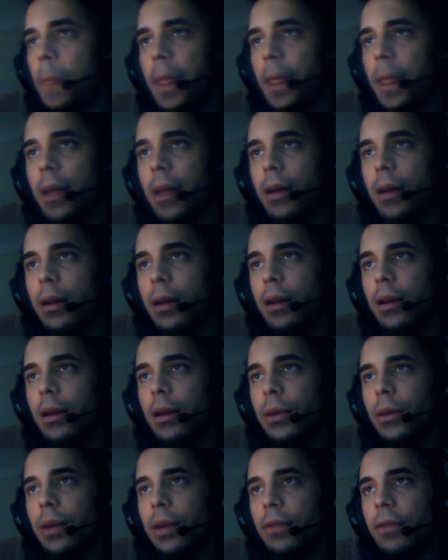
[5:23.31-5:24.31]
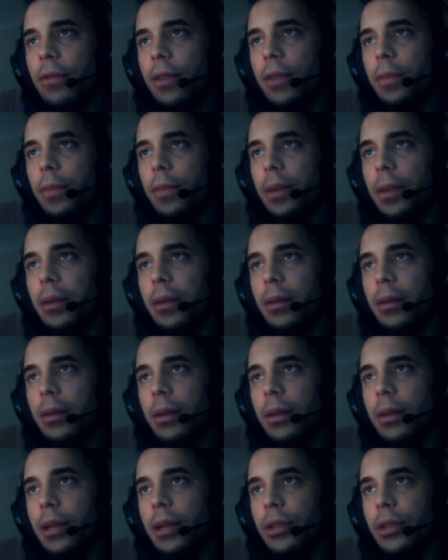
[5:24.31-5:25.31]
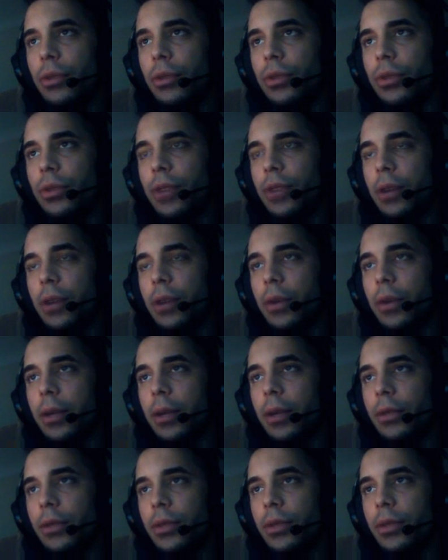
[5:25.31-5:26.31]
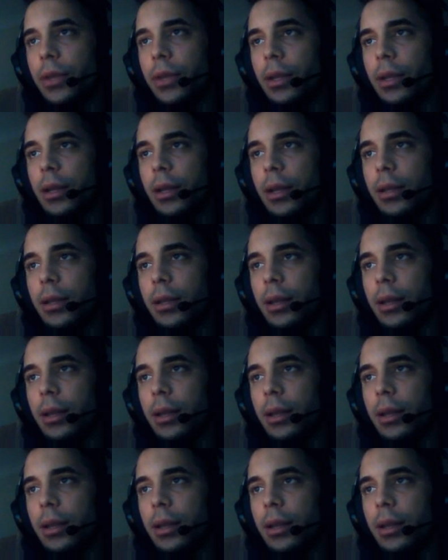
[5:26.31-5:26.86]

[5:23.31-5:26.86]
We did a flip and entry was right away, which is really nice.